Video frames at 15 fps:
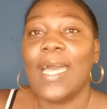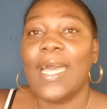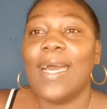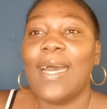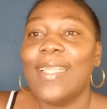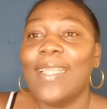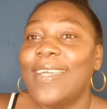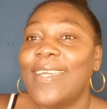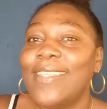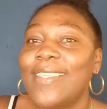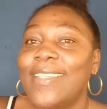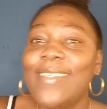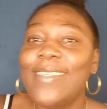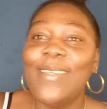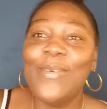on a
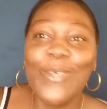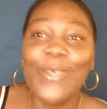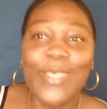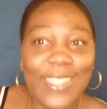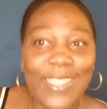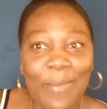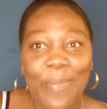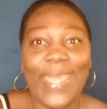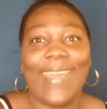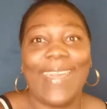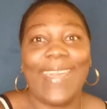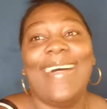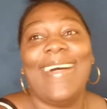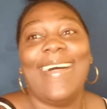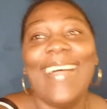new topic
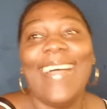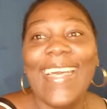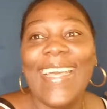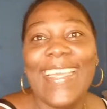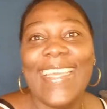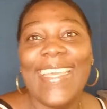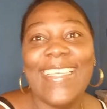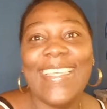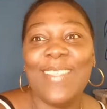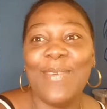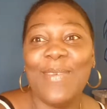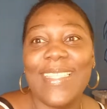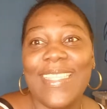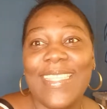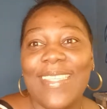guys
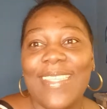what's up